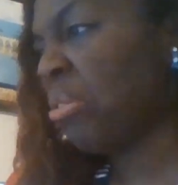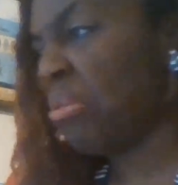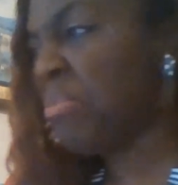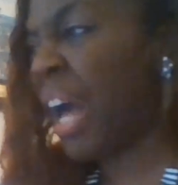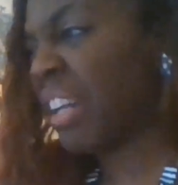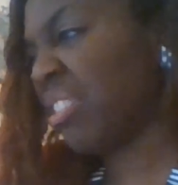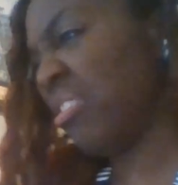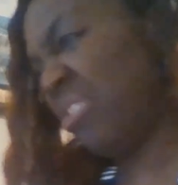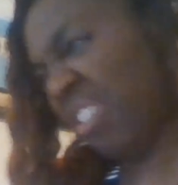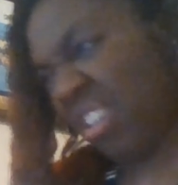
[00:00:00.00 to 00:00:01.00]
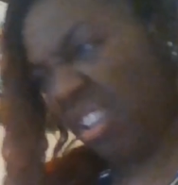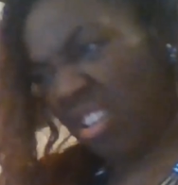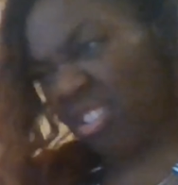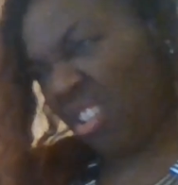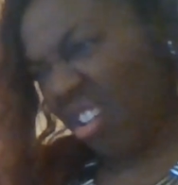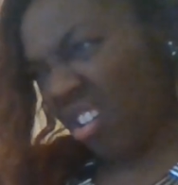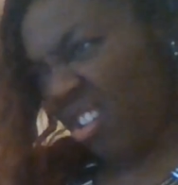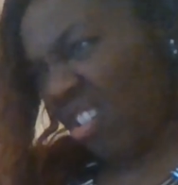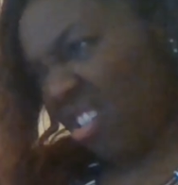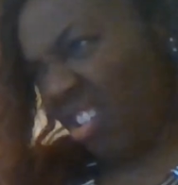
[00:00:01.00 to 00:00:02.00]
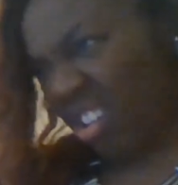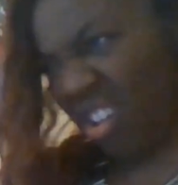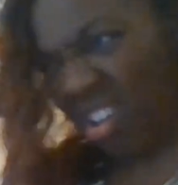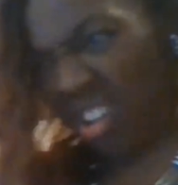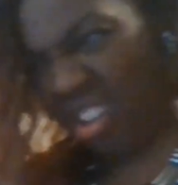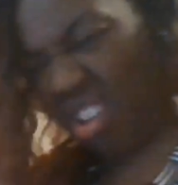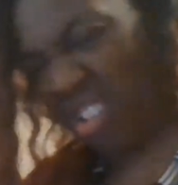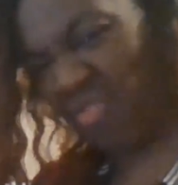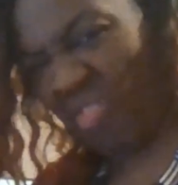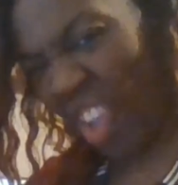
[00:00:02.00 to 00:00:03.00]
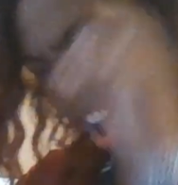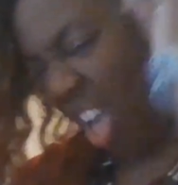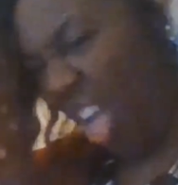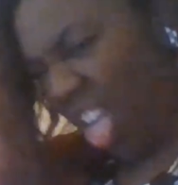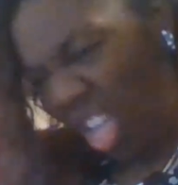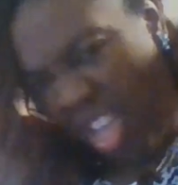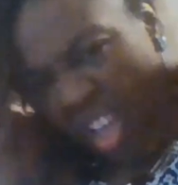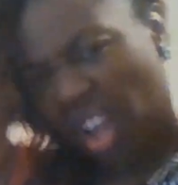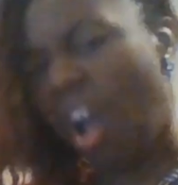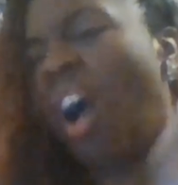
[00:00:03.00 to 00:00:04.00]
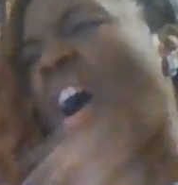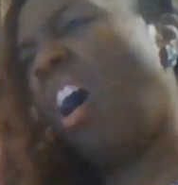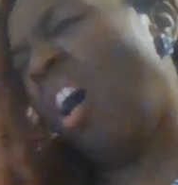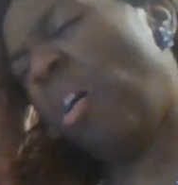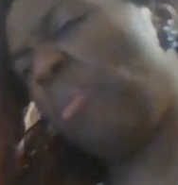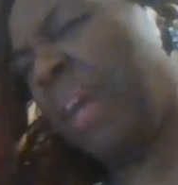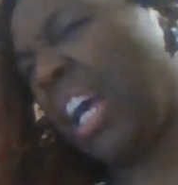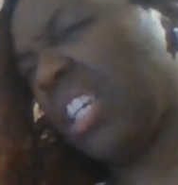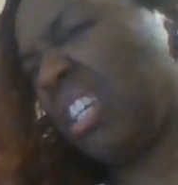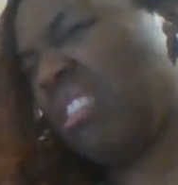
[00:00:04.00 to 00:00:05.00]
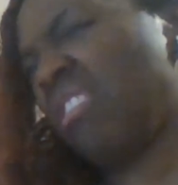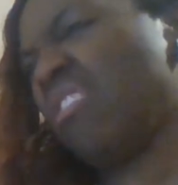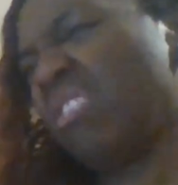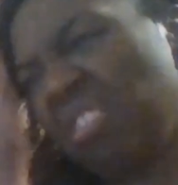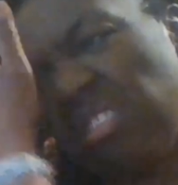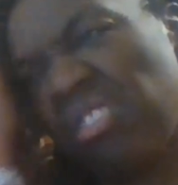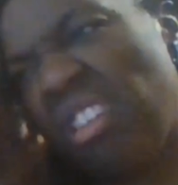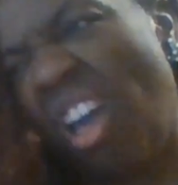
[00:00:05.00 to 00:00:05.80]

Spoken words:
Oh my goodness. Oh my goodness.